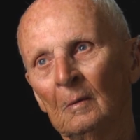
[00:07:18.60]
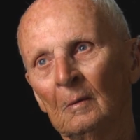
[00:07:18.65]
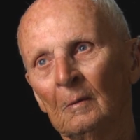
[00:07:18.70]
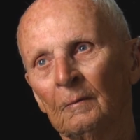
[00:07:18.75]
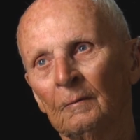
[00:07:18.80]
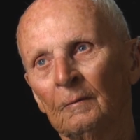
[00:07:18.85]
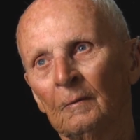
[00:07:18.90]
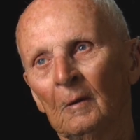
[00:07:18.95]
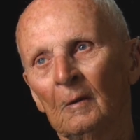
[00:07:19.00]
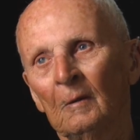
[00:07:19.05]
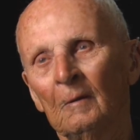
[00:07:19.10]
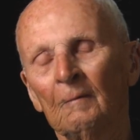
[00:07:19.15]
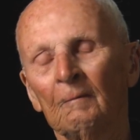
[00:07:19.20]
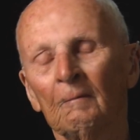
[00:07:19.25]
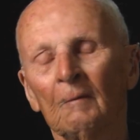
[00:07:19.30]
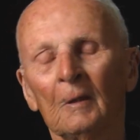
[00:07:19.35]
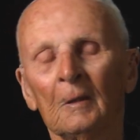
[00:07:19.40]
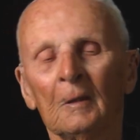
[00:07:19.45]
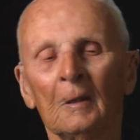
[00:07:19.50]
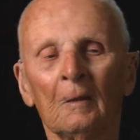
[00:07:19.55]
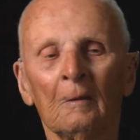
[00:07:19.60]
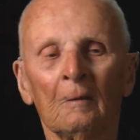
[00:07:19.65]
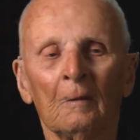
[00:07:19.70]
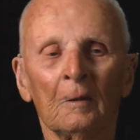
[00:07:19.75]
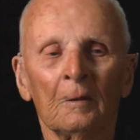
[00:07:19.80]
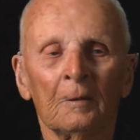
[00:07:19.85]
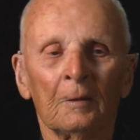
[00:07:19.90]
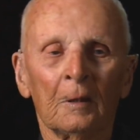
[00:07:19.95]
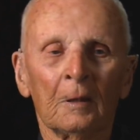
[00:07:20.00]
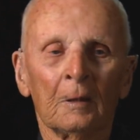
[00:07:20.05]
510,
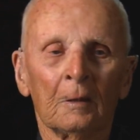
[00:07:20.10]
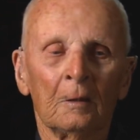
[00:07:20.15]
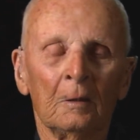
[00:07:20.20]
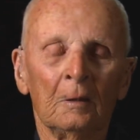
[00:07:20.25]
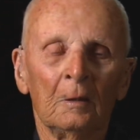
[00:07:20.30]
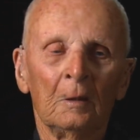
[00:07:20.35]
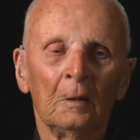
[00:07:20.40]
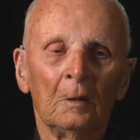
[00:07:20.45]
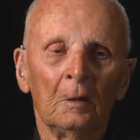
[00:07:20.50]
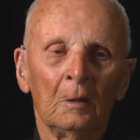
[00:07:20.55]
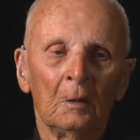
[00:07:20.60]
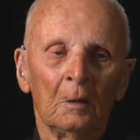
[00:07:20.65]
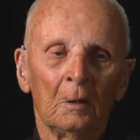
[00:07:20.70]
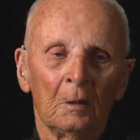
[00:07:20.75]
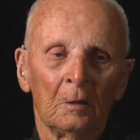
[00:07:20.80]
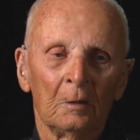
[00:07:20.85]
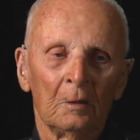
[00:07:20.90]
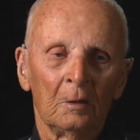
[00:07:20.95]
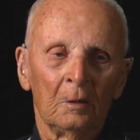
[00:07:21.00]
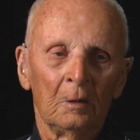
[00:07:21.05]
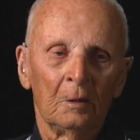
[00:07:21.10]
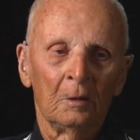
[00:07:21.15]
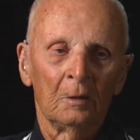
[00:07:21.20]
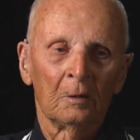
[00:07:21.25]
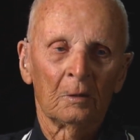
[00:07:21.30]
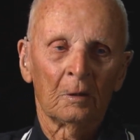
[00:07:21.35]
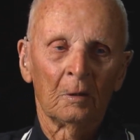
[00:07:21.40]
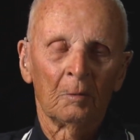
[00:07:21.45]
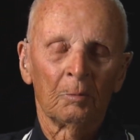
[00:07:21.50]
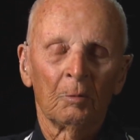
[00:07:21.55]
I think, and the
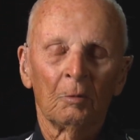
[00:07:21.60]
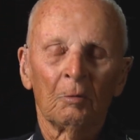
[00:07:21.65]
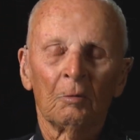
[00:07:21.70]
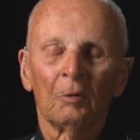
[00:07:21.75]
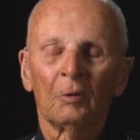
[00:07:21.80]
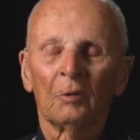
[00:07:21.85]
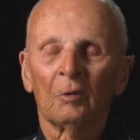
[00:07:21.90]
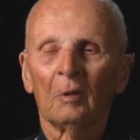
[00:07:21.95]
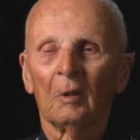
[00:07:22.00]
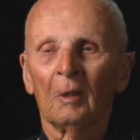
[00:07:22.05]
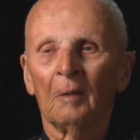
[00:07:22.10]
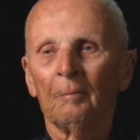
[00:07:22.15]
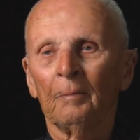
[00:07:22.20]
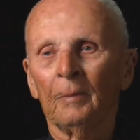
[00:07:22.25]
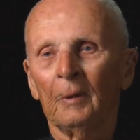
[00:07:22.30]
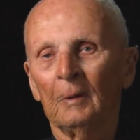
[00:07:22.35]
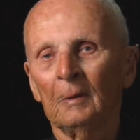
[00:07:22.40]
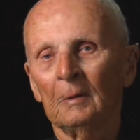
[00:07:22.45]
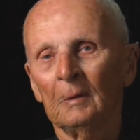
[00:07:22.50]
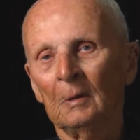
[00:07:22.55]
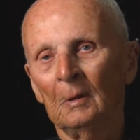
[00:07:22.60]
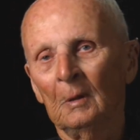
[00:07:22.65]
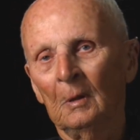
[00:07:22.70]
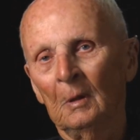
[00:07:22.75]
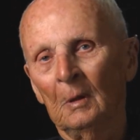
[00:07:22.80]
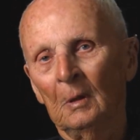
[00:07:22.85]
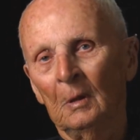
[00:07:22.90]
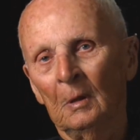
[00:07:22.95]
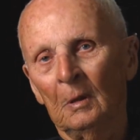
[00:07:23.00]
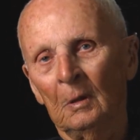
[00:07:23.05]
skipper was Lemp,
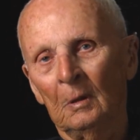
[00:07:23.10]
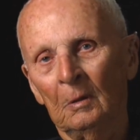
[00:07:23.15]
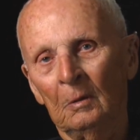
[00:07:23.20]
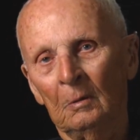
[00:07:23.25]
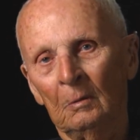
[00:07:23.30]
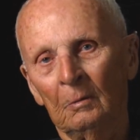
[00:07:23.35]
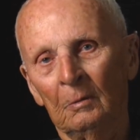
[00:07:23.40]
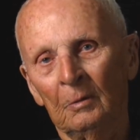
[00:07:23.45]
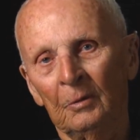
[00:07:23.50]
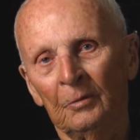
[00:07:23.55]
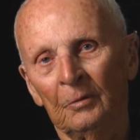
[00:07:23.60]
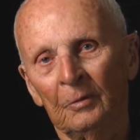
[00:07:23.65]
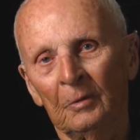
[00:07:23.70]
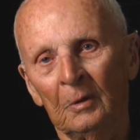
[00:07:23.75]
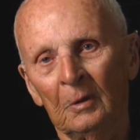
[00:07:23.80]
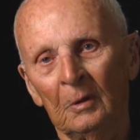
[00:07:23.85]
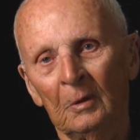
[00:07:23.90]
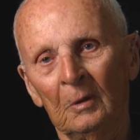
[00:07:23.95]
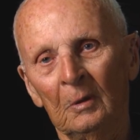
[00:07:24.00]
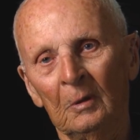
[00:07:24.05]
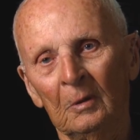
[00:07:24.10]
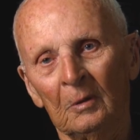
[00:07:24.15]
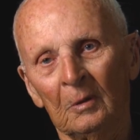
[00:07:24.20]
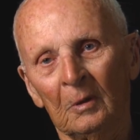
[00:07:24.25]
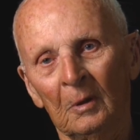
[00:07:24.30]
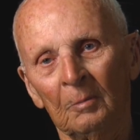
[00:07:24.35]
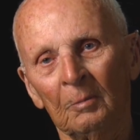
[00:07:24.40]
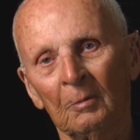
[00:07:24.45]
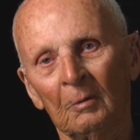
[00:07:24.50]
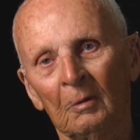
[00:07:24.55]
who was the
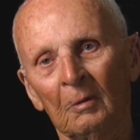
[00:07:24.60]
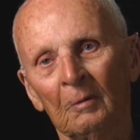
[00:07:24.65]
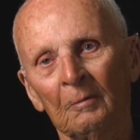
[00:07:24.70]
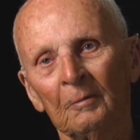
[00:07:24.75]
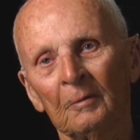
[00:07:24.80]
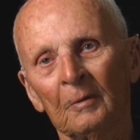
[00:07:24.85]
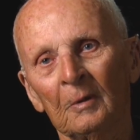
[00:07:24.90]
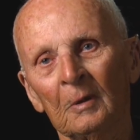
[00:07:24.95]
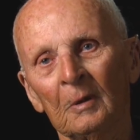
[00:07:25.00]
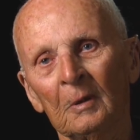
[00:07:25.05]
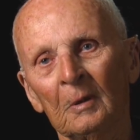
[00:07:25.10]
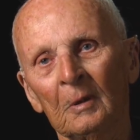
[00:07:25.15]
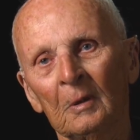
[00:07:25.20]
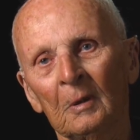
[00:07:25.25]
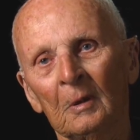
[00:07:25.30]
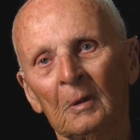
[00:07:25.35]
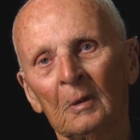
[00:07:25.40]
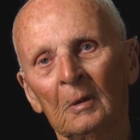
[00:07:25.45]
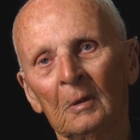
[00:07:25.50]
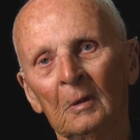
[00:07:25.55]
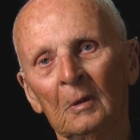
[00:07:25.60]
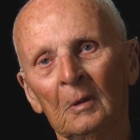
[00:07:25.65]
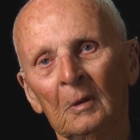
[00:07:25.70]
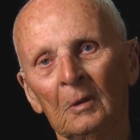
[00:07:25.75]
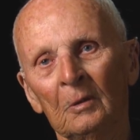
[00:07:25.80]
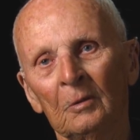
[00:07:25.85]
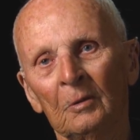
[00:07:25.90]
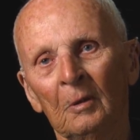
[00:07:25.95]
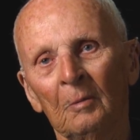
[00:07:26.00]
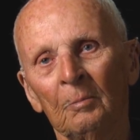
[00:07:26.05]
skipper of the uh,
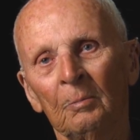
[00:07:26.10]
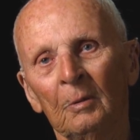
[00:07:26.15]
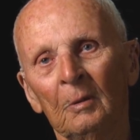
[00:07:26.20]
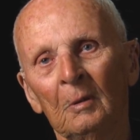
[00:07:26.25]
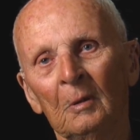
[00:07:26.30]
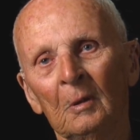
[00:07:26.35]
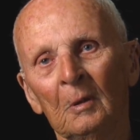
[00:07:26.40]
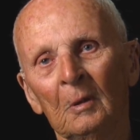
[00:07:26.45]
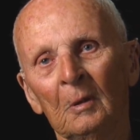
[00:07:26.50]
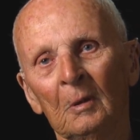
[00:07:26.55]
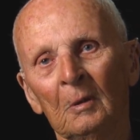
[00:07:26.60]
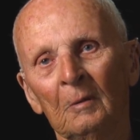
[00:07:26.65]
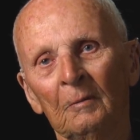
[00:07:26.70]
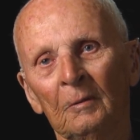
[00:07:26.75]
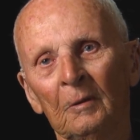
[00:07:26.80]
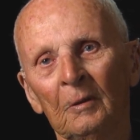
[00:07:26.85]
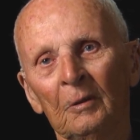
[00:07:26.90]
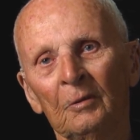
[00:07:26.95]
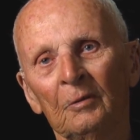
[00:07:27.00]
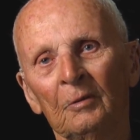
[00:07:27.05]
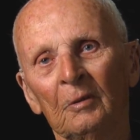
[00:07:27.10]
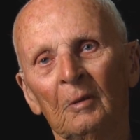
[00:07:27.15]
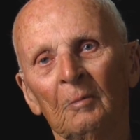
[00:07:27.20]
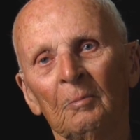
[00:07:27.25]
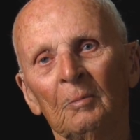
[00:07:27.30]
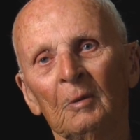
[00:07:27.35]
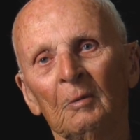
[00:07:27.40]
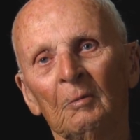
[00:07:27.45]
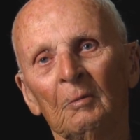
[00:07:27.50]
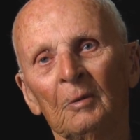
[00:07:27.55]
ship, first
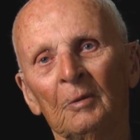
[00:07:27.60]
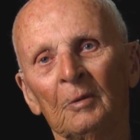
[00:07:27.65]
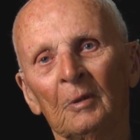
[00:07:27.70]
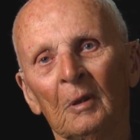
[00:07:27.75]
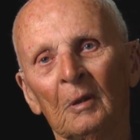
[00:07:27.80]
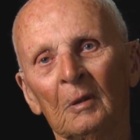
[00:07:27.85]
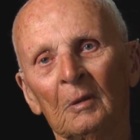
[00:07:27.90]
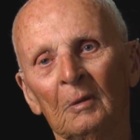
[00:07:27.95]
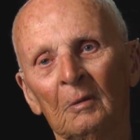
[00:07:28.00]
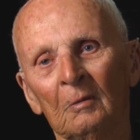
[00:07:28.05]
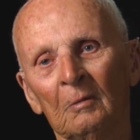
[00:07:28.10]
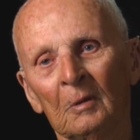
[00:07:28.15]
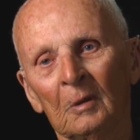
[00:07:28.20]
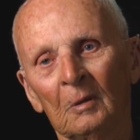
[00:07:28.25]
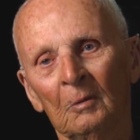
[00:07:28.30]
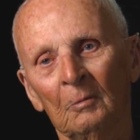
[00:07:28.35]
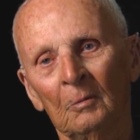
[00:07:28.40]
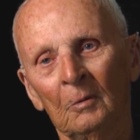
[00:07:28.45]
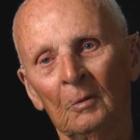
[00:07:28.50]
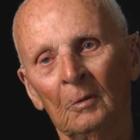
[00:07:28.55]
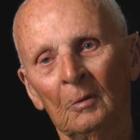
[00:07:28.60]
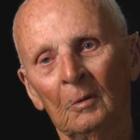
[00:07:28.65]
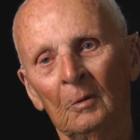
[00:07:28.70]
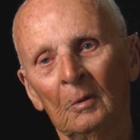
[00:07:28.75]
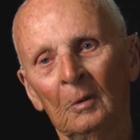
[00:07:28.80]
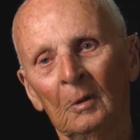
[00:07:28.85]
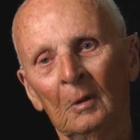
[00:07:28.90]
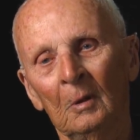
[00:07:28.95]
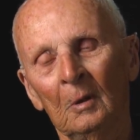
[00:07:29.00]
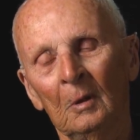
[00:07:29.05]
ship that was sunk during the
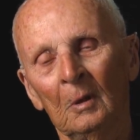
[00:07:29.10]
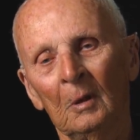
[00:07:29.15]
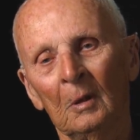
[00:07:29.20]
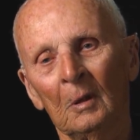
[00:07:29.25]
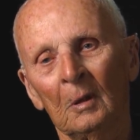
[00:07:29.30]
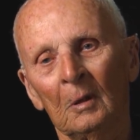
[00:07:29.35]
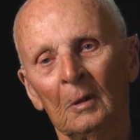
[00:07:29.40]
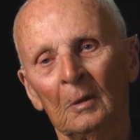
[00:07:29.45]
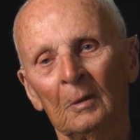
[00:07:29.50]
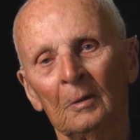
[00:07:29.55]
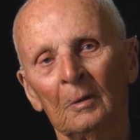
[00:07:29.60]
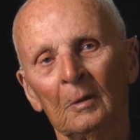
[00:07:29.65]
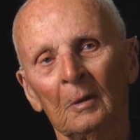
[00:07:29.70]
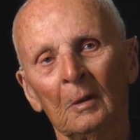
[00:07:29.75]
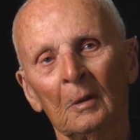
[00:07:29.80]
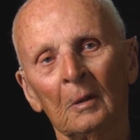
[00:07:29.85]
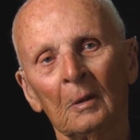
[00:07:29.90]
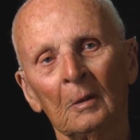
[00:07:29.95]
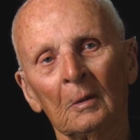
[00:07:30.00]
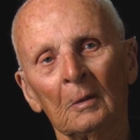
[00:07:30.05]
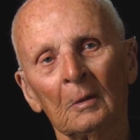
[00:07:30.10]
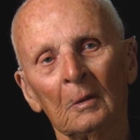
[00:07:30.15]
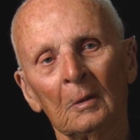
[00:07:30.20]
war. And uh,